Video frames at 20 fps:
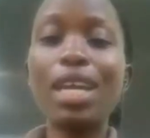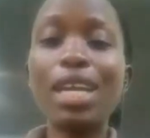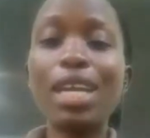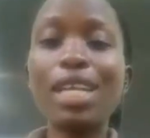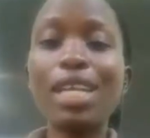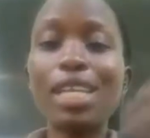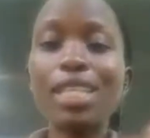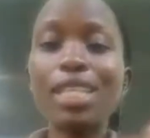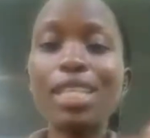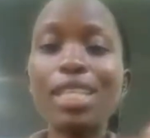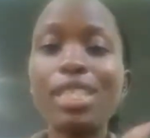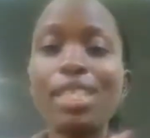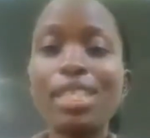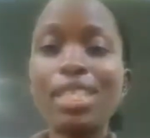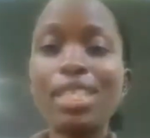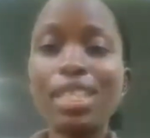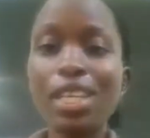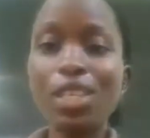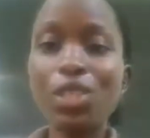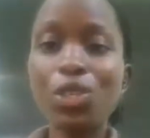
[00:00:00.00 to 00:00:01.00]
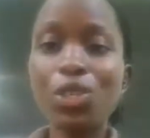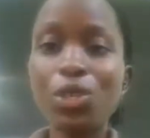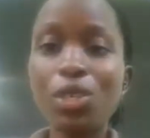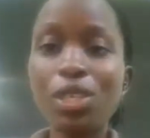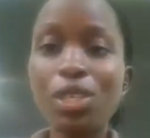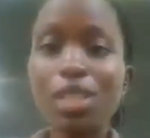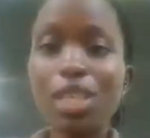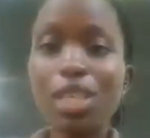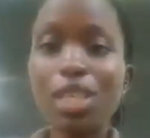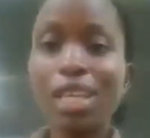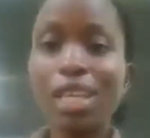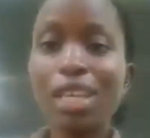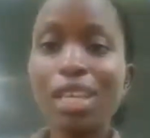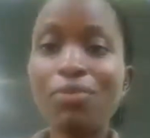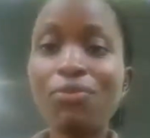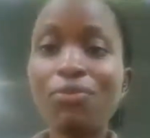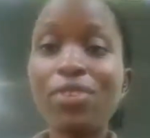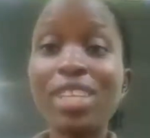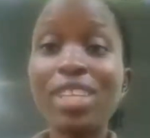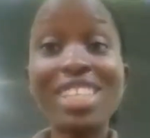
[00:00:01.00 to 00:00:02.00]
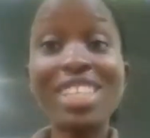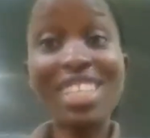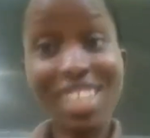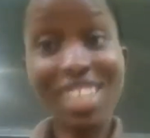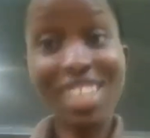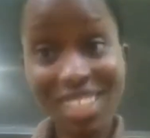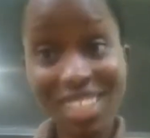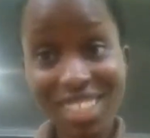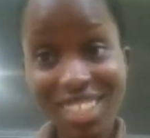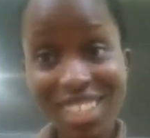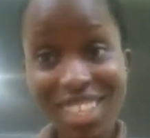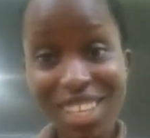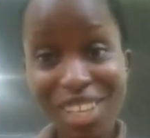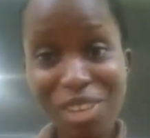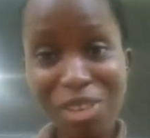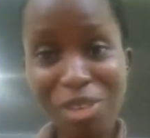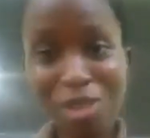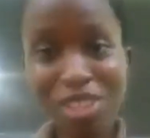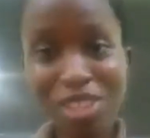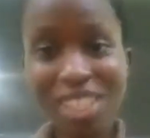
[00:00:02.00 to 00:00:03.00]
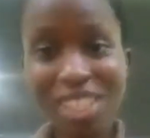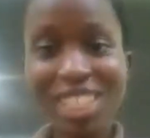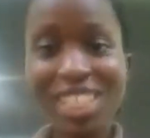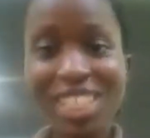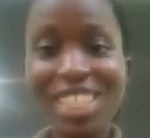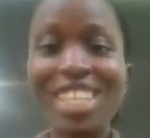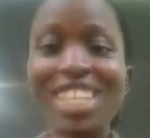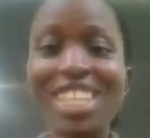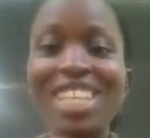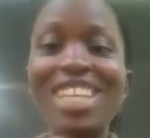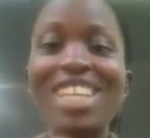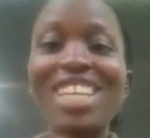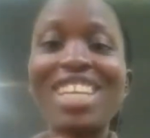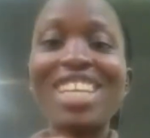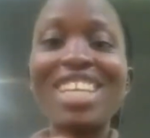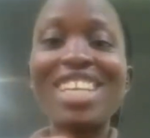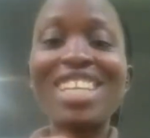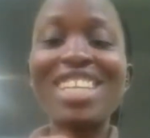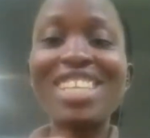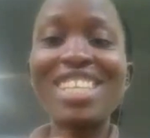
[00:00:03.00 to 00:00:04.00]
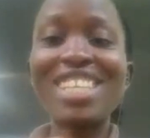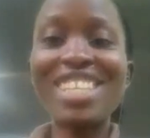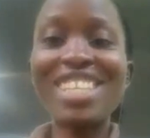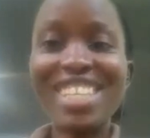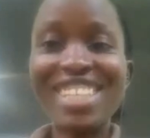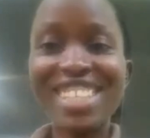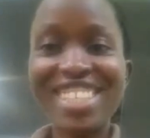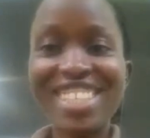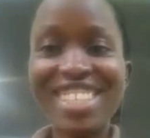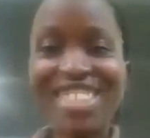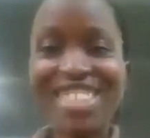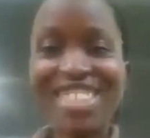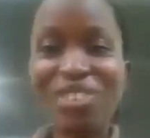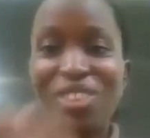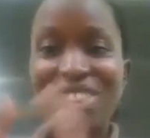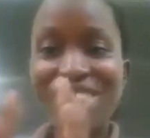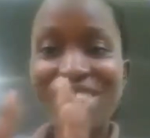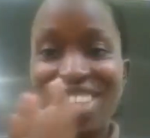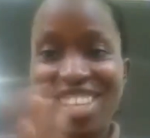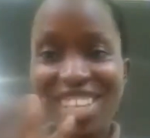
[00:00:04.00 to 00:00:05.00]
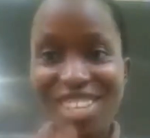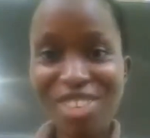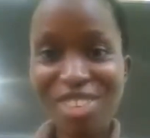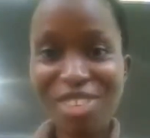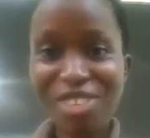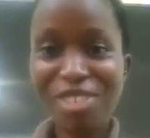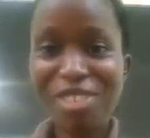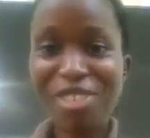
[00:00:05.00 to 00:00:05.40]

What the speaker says: Great discussion. I have really learned a lot. Yes, so thank you.